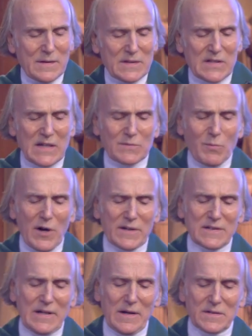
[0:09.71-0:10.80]
St.
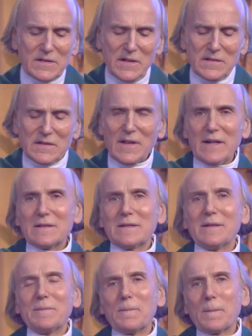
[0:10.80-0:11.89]
Mark tells us that
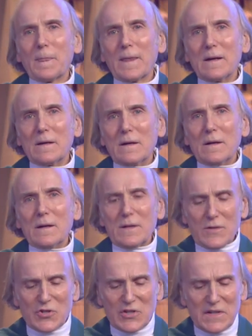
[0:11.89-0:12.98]

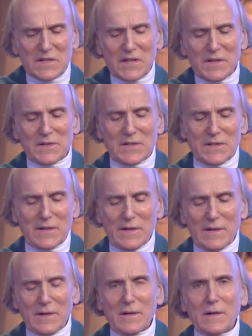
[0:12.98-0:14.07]
Jesus
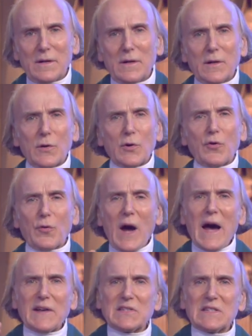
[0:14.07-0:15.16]

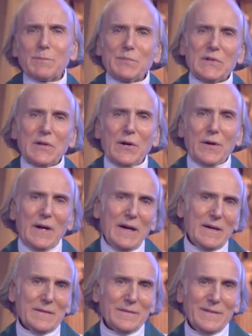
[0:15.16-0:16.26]
grasped her
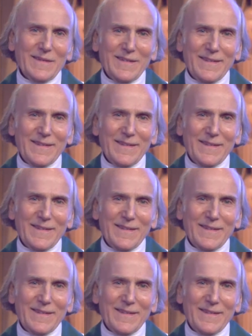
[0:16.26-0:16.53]
hand.